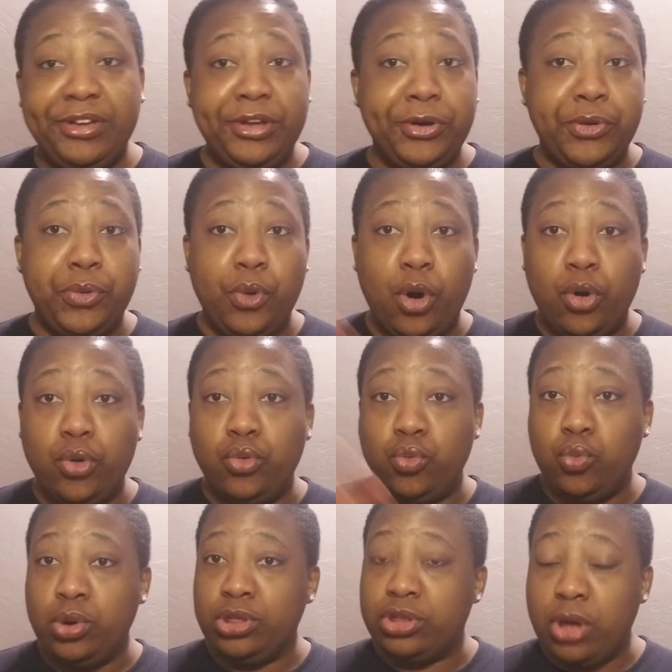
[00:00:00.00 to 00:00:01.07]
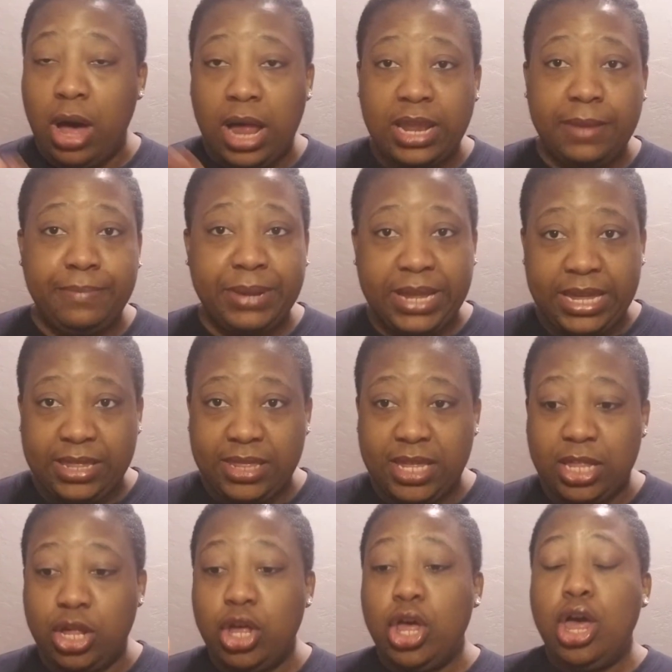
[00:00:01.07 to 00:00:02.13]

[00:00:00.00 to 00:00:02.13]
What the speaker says: was calling places.